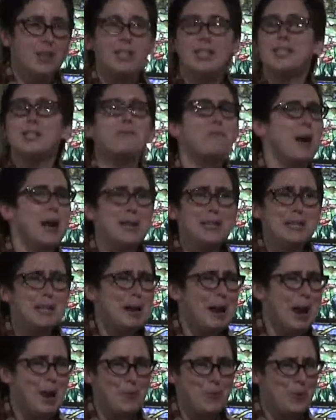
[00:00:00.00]
Despite
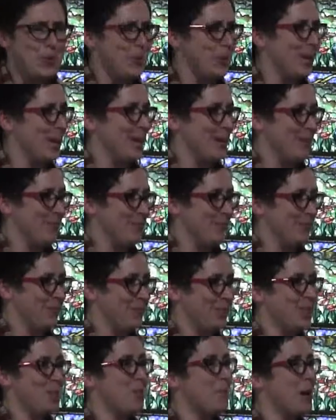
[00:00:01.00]
the eye-rolling,
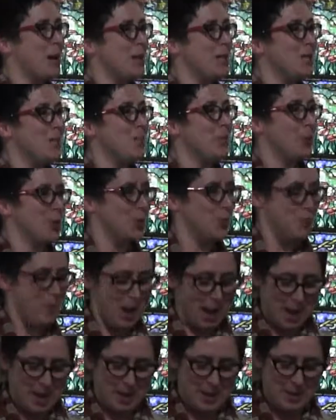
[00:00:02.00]
despite the
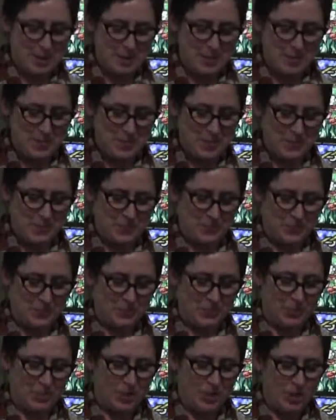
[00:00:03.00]
pushback,
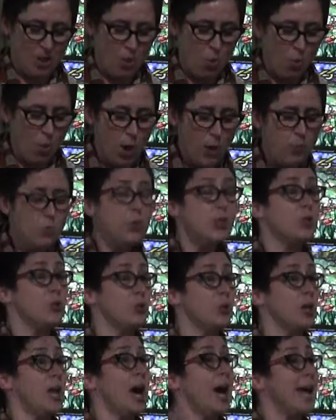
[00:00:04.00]
one
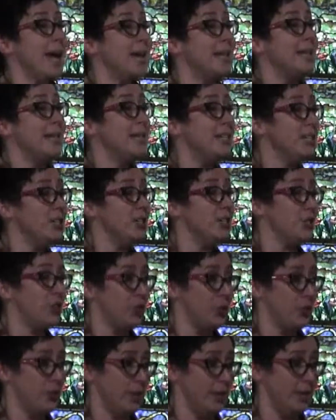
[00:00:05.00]
ritual I had
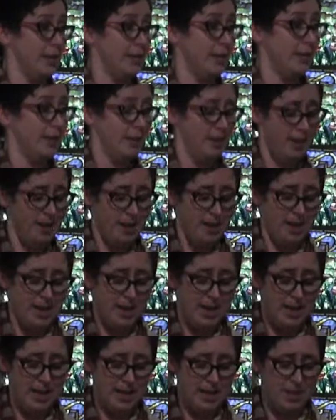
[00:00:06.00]
instituted
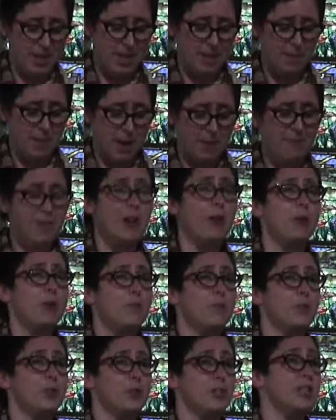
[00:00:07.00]
in
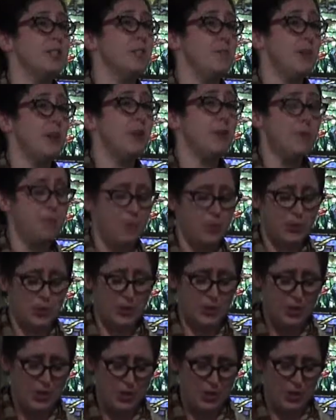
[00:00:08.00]
the very
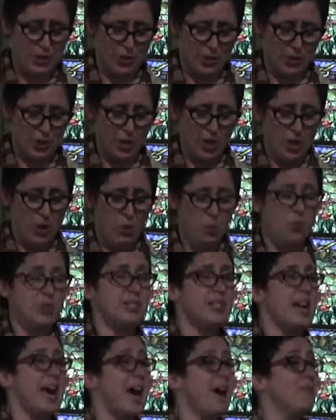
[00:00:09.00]
first year
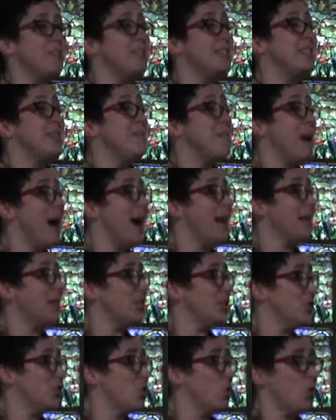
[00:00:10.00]
was to have a
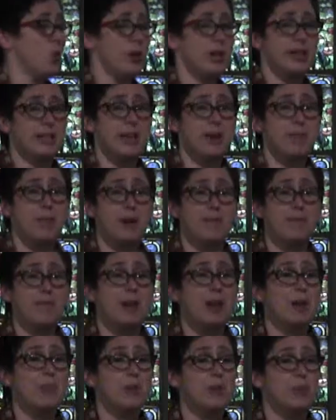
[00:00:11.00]
thematic story that my
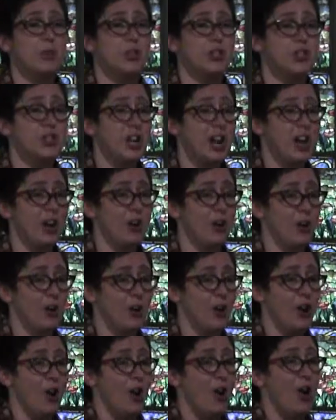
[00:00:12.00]
family would
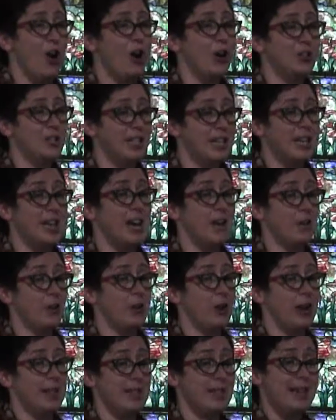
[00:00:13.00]
share all
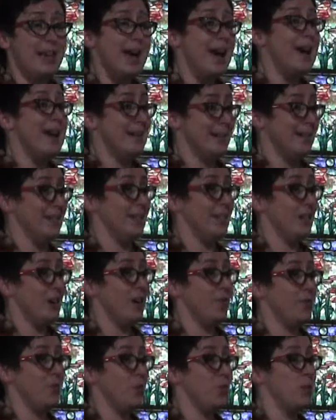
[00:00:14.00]
together at the end
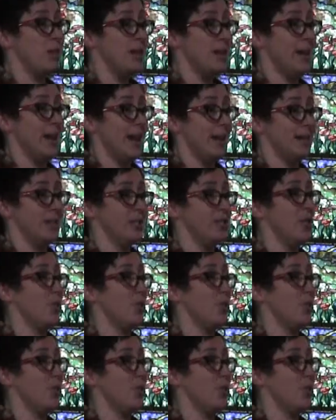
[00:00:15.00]
of the weekend.